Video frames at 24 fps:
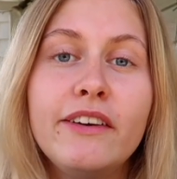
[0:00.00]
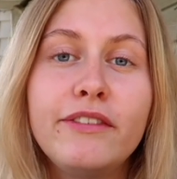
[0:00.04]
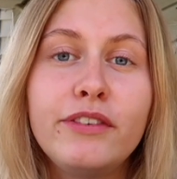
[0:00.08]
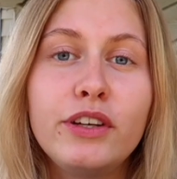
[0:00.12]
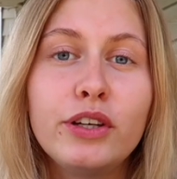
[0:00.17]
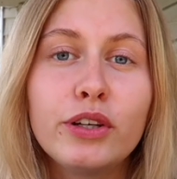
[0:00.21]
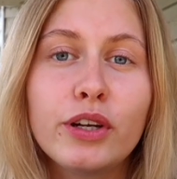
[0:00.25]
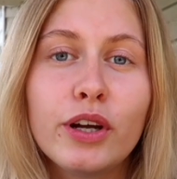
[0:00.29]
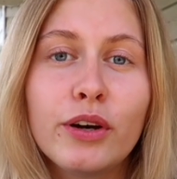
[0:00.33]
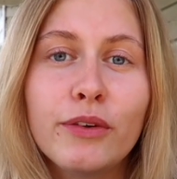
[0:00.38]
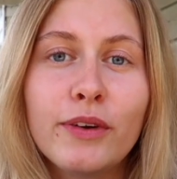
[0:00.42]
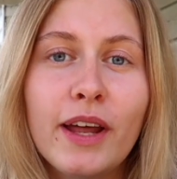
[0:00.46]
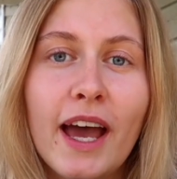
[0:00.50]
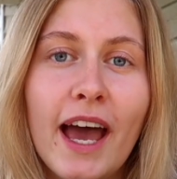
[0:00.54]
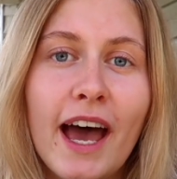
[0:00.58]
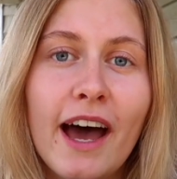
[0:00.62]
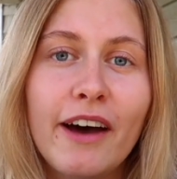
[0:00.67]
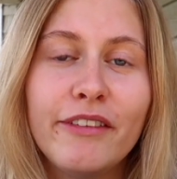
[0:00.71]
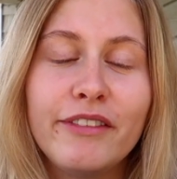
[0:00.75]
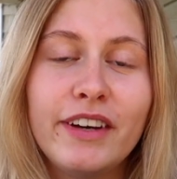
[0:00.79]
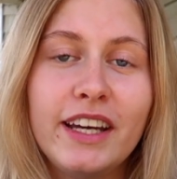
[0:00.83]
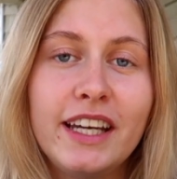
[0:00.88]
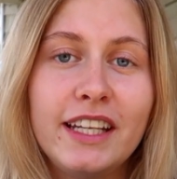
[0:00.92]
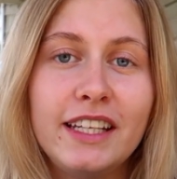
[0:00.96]
If you don't
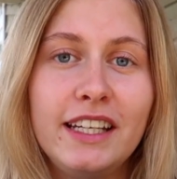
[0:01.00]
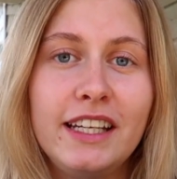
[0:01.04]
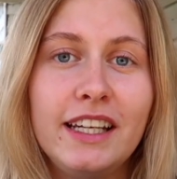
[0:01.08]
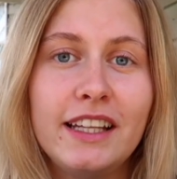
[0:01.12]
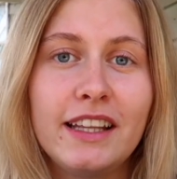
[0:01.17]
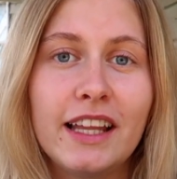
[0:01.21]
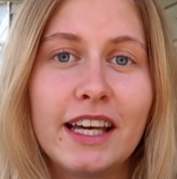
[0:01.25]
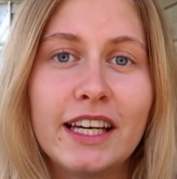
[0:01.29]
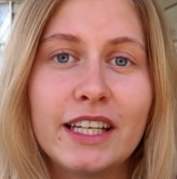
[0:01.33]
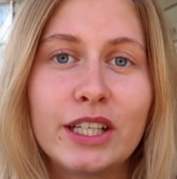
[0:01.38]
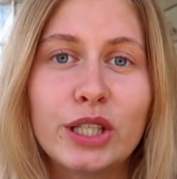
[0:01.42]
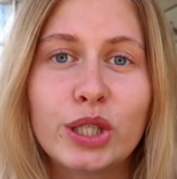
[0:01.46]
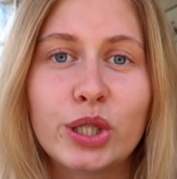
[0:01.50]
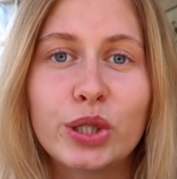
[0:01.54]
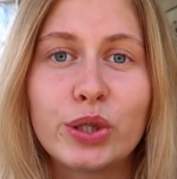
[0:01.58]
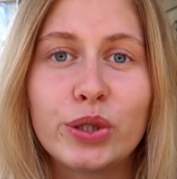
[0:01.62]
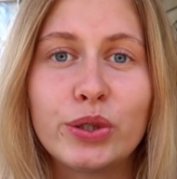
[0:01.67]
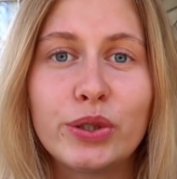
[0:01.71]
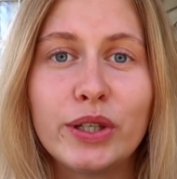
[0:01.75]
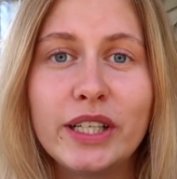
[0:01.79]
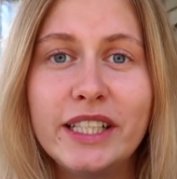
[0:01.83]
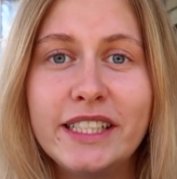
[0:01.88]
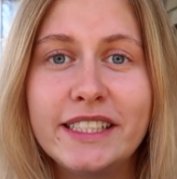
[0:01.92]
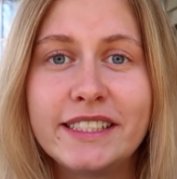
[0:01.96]
have any like
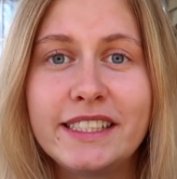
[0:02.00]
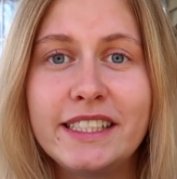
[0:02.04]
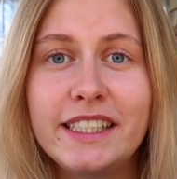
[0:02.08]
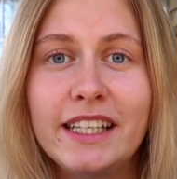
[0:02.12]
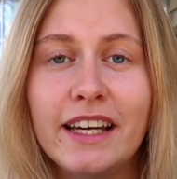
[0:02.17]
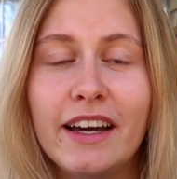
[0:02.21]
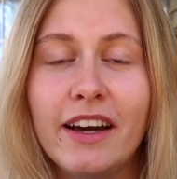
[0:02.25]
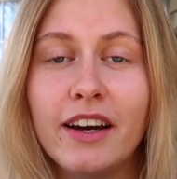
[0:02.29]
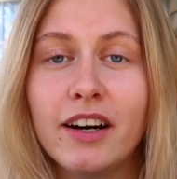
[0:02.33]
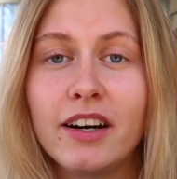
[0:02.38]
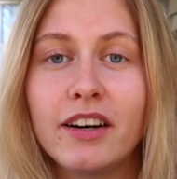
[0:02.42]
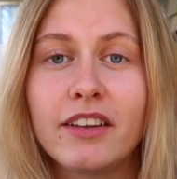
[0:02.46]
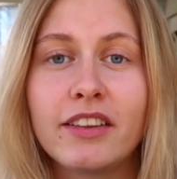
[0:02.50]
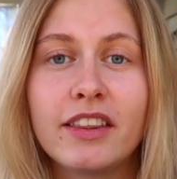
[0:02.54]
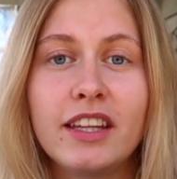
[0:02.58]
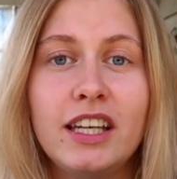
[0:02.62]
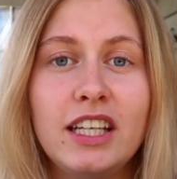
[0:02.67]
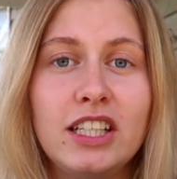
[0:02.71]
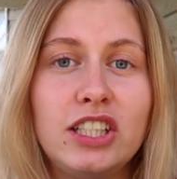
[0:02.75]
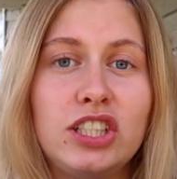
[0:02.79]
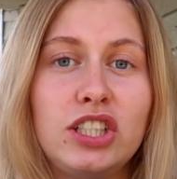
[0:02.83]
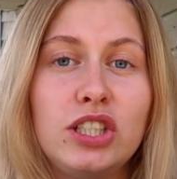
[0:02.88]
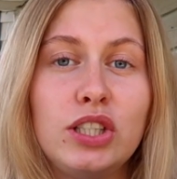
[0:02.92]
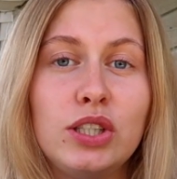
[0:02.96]
crazy health
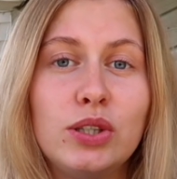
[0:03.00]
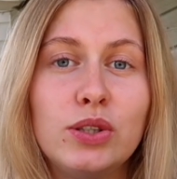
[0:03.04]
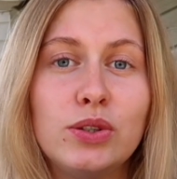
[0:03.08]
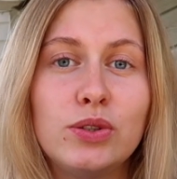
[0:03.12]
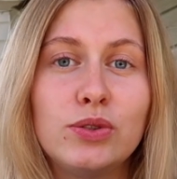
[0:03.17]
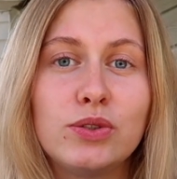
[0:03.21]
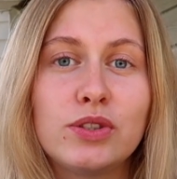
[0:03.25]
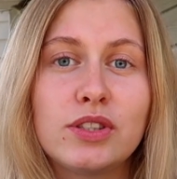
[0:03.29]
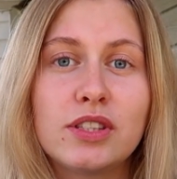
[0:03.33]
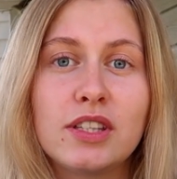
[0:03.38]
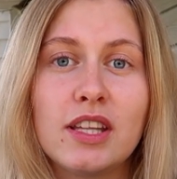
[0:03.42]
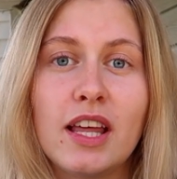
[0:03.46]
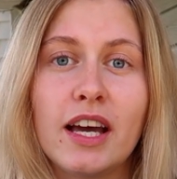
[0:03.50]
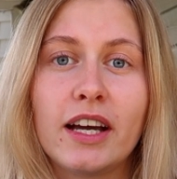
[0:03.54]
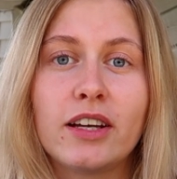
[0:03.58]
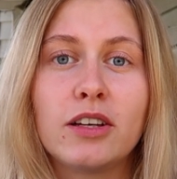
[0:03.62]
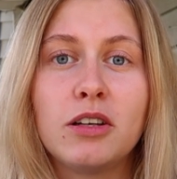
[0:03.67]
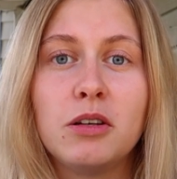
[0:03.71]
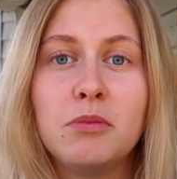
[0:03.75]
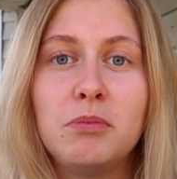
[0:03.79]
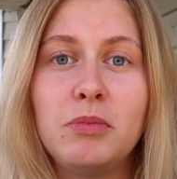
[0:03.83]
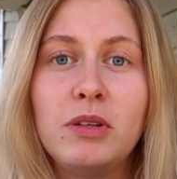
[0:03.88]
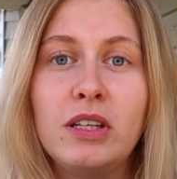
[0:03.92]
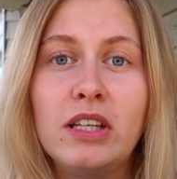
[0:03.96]
issues that
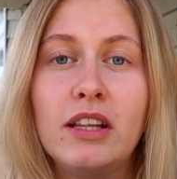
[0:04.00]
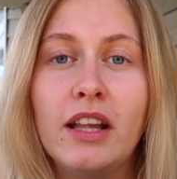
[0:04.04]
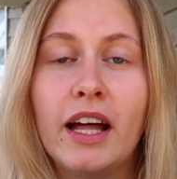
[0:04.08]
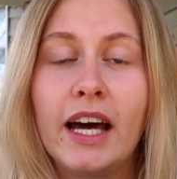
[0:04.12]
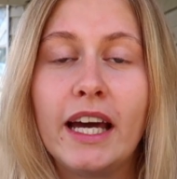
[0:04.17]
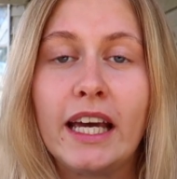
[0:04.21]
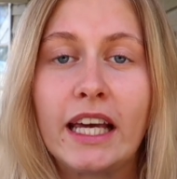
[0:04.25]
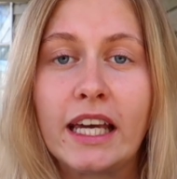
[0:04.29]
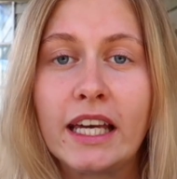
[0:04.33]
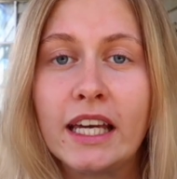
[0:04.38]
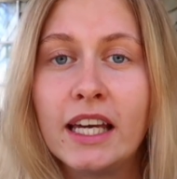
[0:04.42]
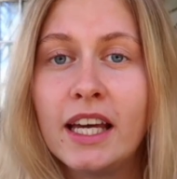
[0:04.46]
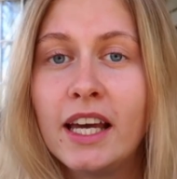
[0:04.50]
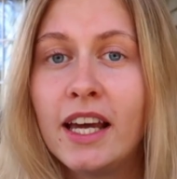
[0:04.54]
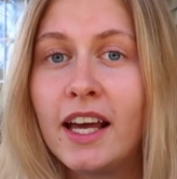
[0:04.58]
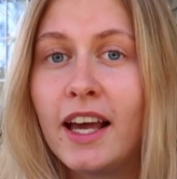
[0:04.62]
could be like